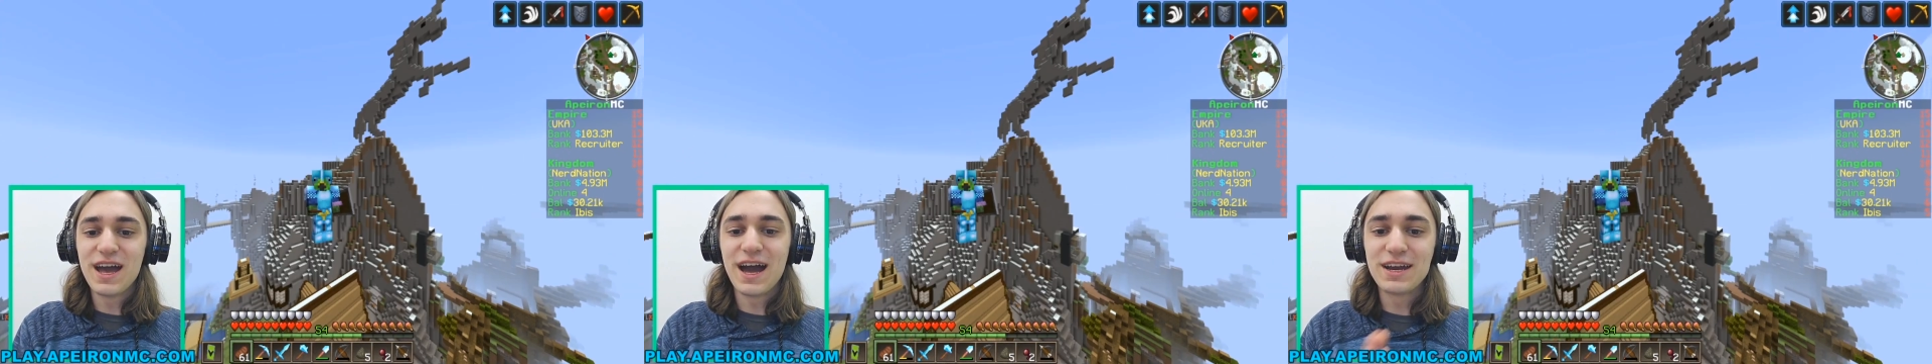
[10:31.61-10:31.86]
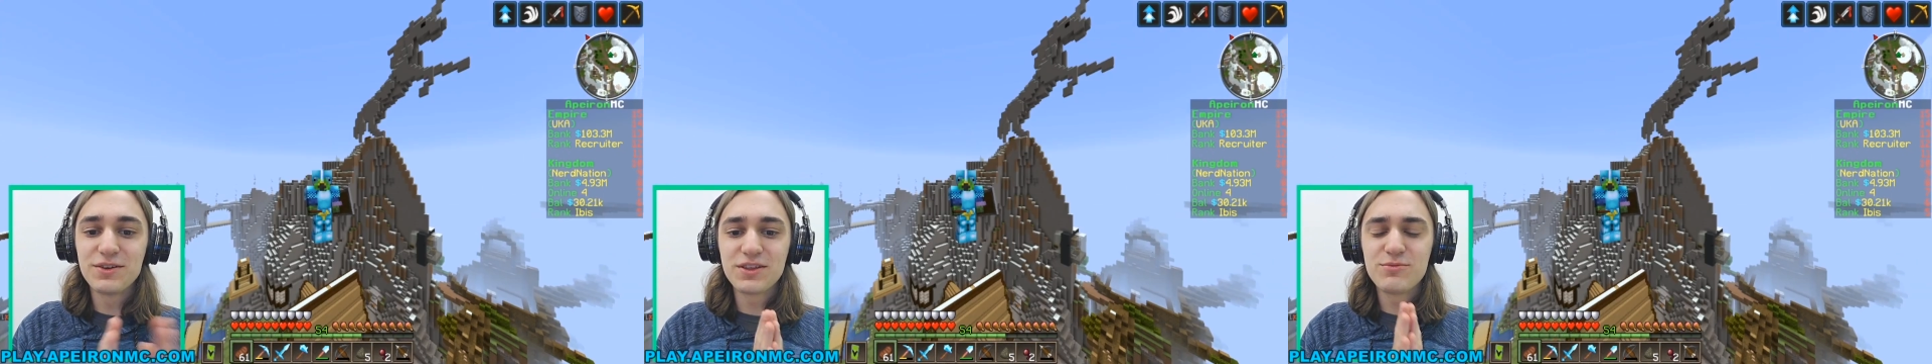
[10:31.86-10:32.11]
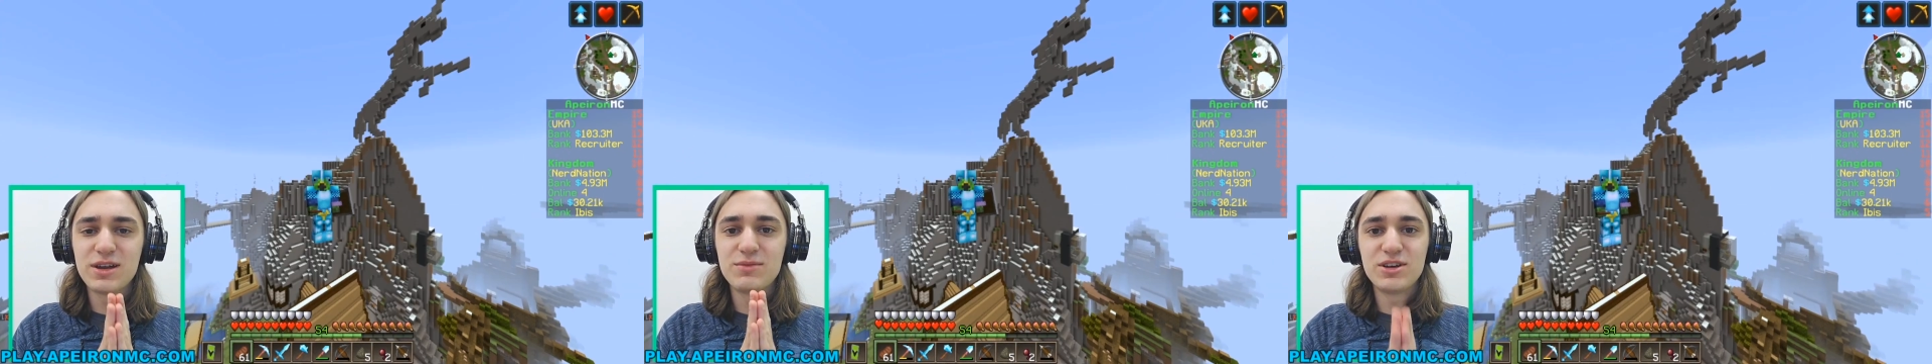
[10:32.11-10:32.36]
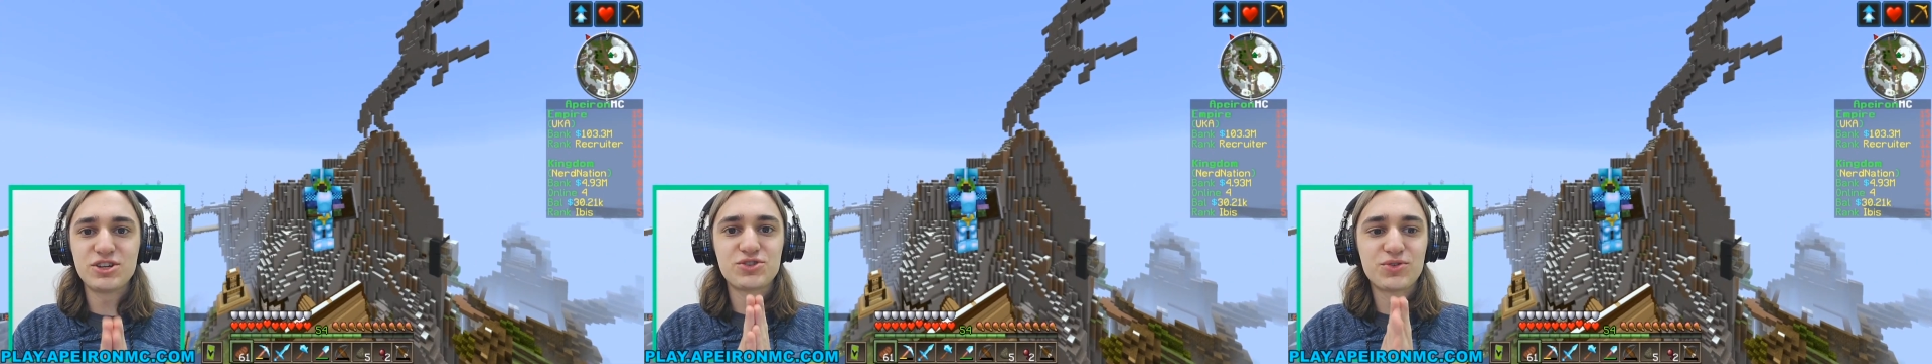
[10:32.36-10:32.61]
I know they've been a
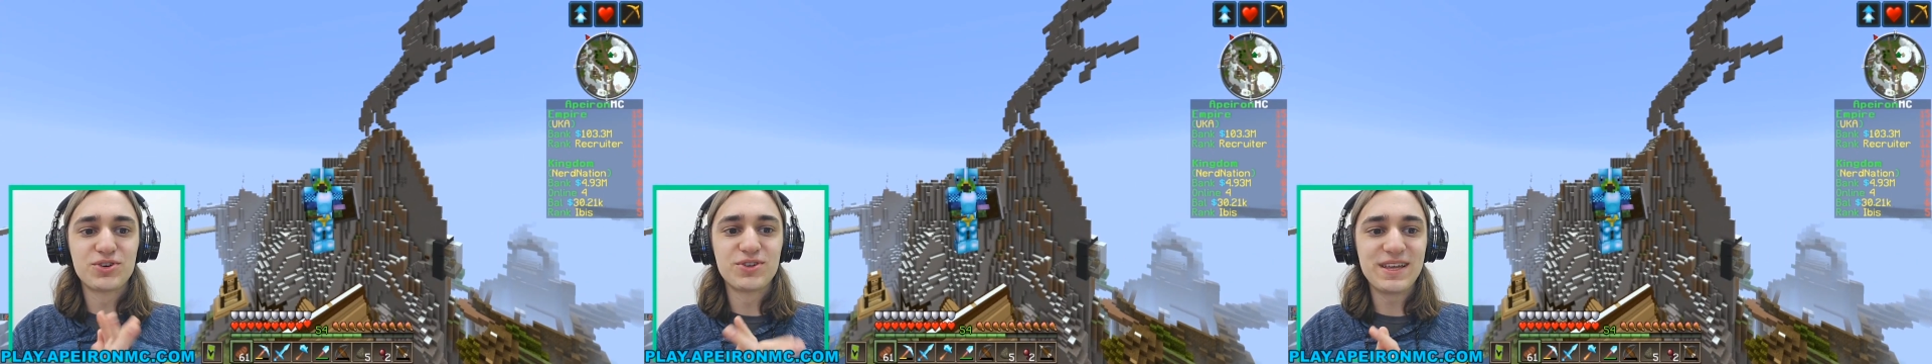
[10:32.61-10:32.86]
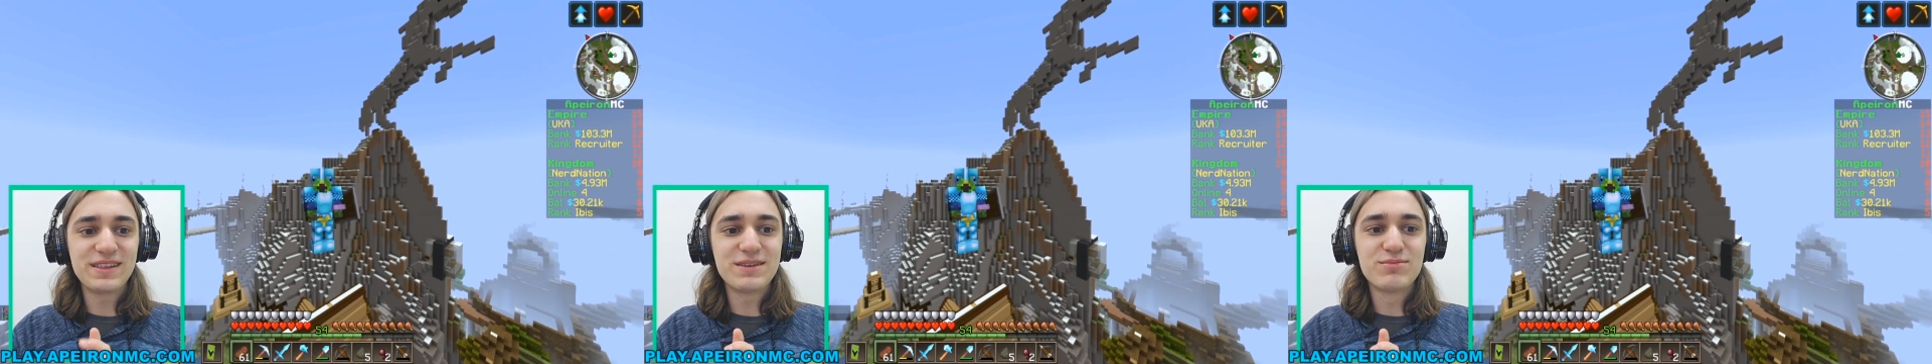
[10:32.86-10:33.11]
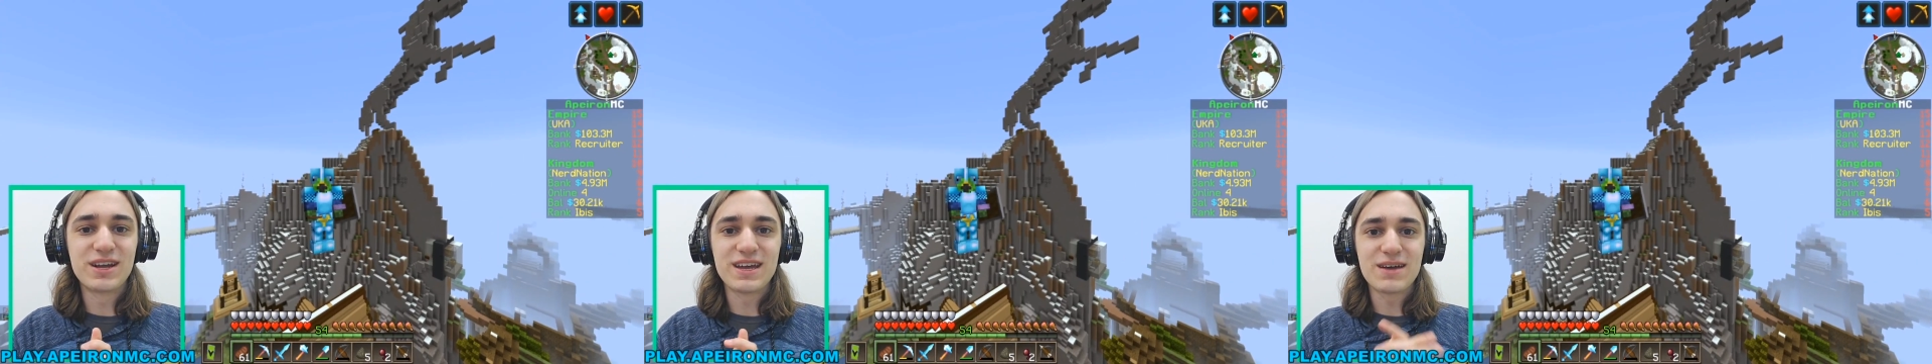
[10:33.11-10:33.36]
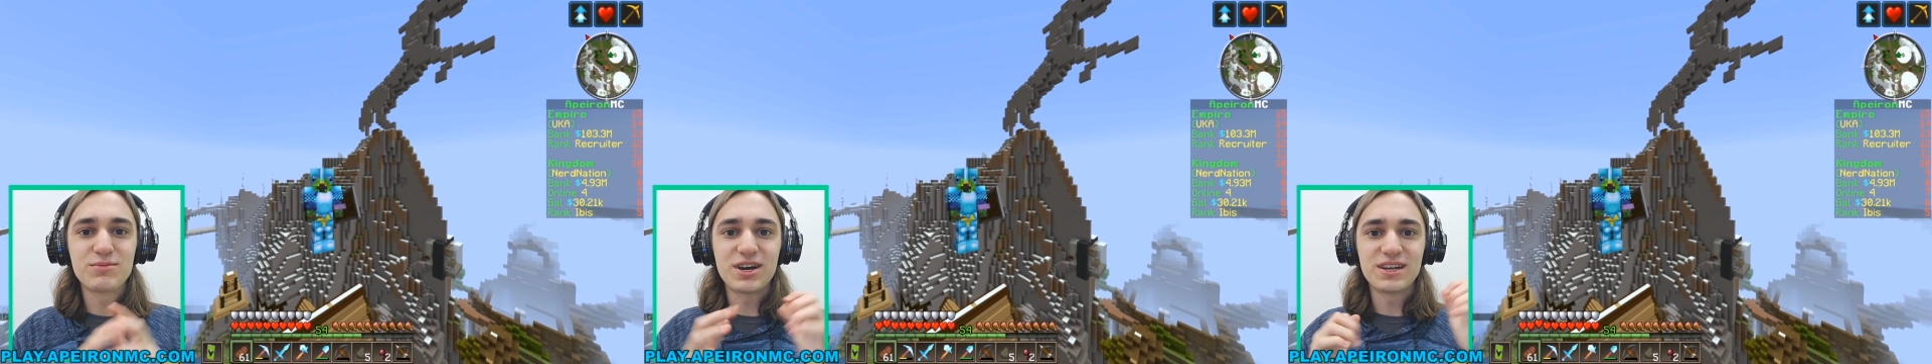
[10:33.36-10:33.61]
bit shorter lately, but I
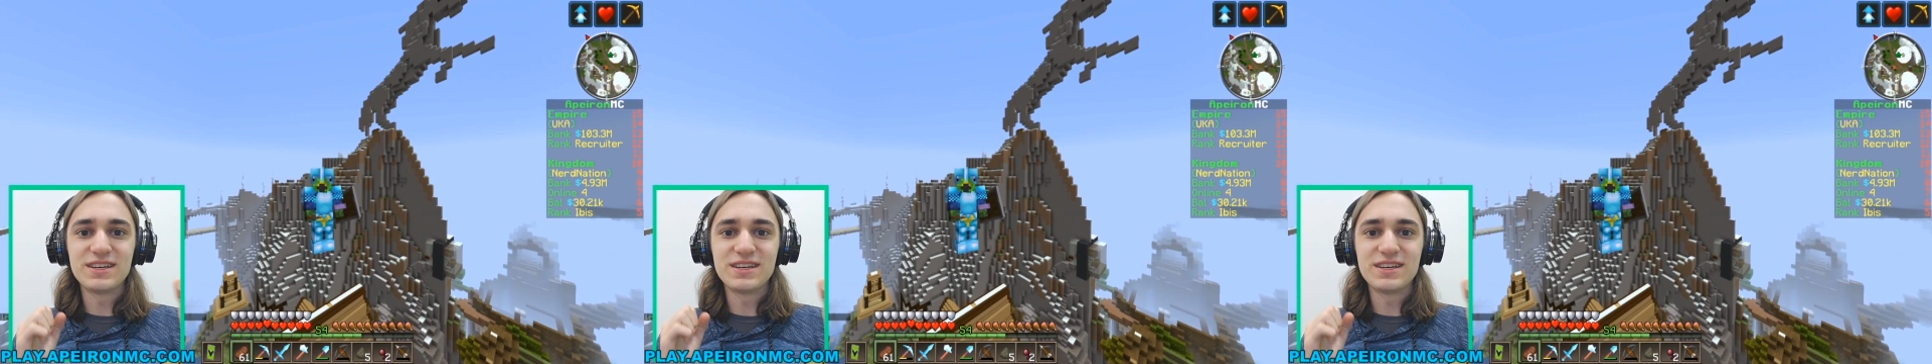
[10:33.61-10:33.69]
am kind